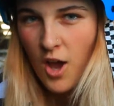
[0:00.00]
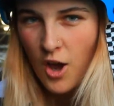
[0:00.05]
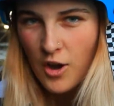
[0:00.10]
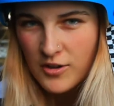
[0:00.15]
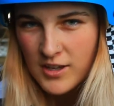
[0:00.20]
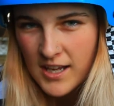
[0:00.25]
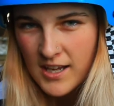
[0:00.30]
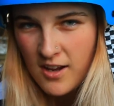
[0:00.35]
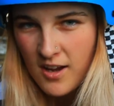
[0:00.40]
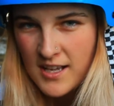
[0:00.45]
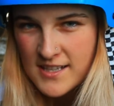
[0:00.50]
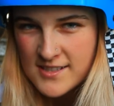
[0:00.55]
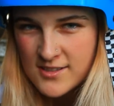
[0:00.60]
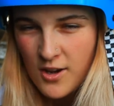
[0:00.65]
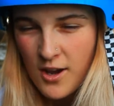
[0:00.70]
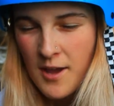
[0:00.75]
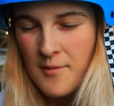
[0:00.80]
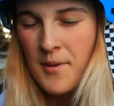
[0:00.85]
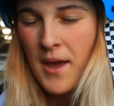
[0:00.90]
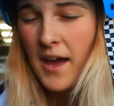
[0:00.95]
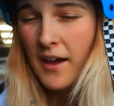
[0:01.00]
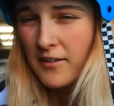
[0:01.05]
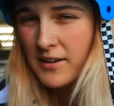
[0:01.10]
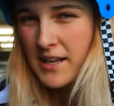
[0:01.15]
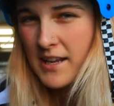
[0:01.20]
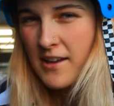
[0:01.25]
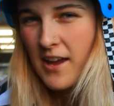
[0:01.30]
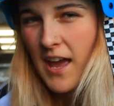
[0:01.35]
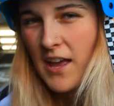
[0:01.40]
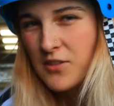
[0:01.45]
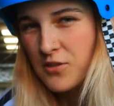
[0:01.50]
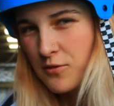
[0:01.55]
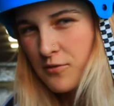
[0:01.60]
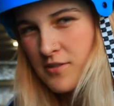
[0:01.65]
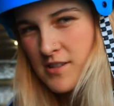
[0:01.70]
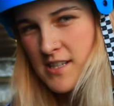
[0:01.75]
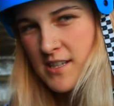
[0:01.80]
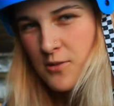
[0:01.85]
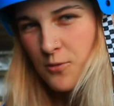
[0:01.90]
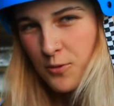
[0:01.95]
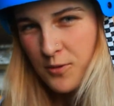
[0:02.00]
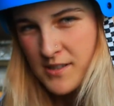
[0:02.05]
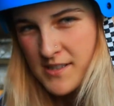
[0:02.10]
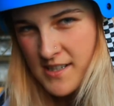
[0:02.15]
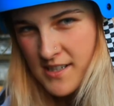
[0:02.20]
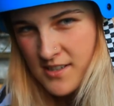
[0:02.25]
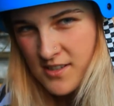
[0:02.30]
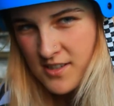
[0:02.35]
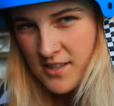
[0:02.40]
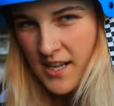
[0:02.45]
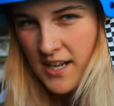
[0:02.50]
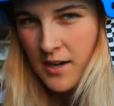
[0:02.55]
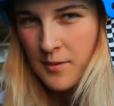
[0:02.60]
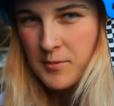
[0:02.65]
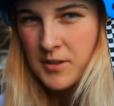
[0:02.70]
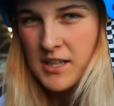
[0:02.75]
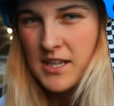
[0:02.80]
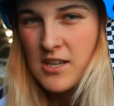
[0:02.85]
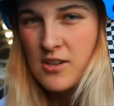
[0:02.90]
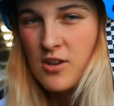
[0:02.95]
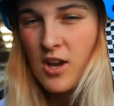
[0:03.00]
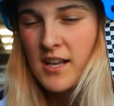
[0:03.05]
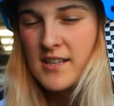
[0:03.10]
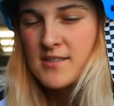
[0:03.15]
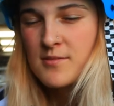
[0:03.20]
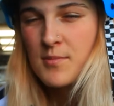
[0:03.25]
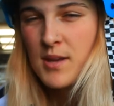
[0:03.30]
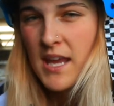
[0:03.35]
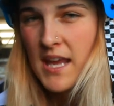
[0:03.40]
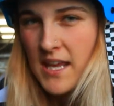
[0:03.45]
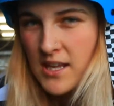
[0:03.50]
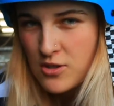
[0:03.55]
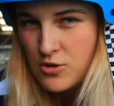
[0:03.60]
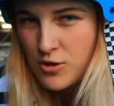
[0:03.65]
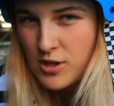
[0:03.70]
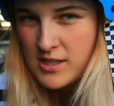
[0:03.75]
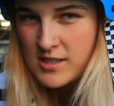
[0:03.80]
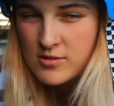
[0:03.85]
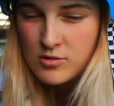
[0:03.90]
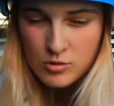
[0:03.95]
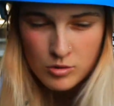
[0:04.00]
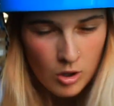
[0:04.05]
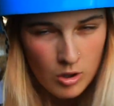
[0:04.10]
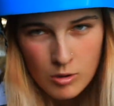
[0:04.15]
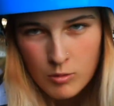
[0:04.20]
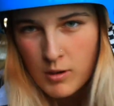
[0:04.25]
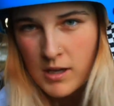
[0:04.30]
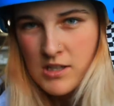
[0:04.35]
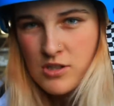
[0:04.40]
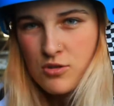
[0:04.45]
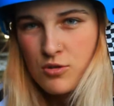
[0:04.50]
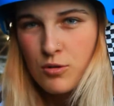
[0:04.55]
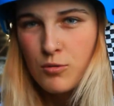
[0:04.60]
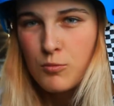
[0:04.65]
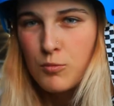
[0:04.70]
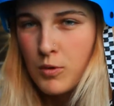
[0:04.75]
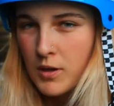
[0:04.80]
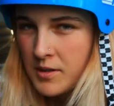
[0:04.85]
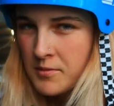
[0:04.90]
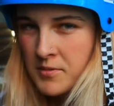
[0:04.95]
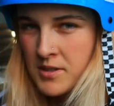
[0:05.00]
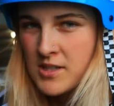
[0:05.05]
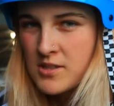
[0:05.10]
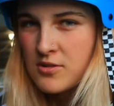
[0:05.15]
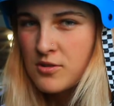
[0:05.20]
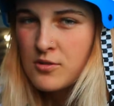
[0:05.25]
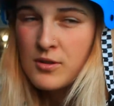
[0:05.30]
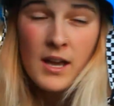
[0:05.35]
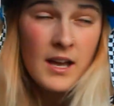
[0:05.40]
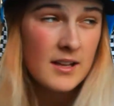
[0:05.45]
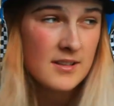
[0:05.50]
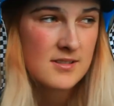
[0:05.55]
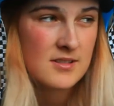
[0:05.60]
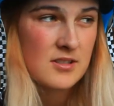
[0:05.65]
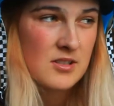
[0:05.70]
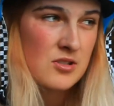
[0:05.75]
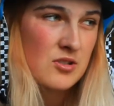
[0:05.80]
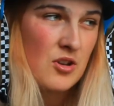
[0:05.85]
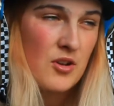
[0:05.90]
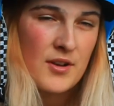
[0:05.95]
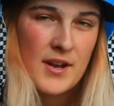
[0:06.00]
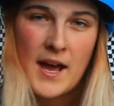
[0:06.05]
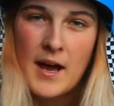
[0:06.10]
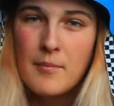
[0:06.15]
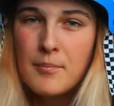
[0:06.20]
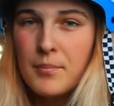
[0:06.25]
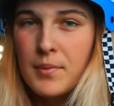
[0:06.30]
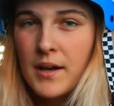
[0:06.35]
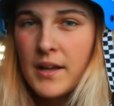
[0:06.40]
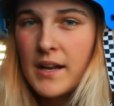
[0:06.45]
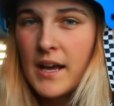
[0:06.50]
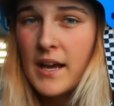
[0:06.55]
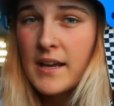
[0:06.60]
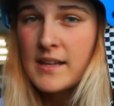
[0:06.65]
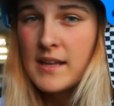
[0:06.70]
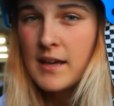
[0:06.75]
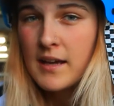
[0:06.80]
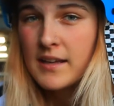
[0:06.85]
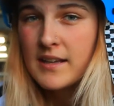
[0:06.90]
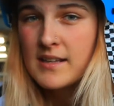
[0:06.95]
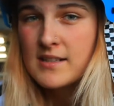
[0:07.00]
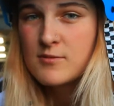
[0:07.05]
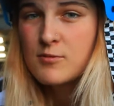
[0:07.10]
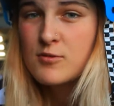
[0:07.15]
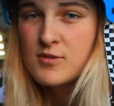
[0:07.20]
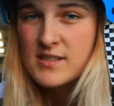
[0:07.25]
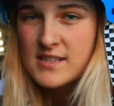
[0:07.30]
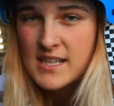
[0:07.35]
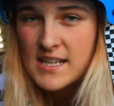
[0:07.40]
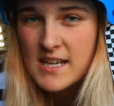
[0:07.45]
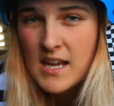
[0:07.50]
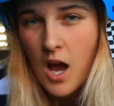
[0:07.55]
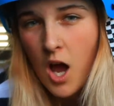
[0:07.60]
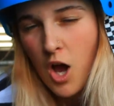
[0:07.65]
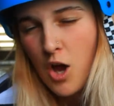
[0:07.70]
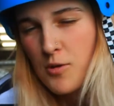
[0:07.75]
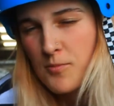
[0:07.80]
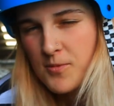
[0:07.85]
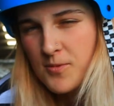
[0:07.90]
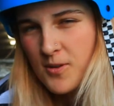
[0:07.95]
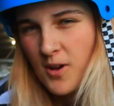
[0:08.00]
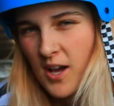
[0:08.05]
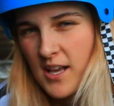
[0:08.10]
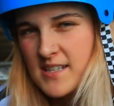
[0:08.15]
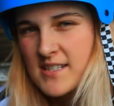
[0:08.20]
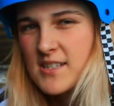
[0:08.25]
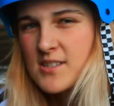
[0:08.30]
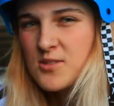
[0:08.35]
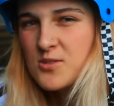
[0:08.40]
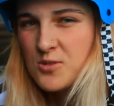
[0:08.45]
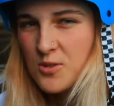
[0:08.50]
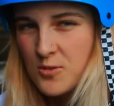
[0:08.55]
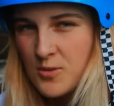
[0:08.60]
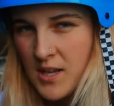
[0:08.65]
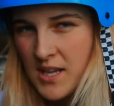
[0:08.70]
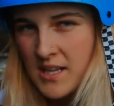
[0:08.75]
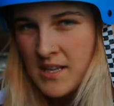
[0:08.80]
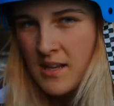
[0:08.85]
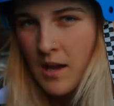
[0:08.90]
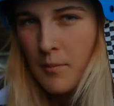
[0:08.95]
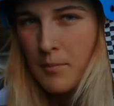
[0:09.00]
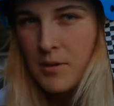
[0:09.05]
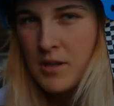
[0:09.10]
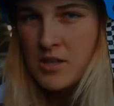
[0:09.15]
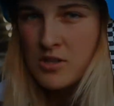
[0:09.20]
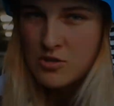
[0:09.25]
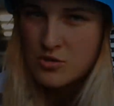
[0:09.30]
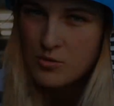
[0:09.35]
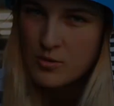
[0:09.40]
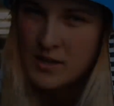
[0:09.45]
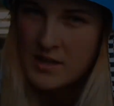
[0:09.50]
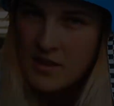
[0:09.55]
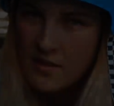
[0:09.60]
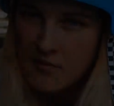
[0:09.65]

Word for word: Okay guys, so I'm out here at the Rizzy quarter section and I'm going to give you guys some ear tricks. Not quite sure what I'm going to do, how it's going to turn out, but uh, yeah, I guess we'll see. I hope you guys do end up enjoying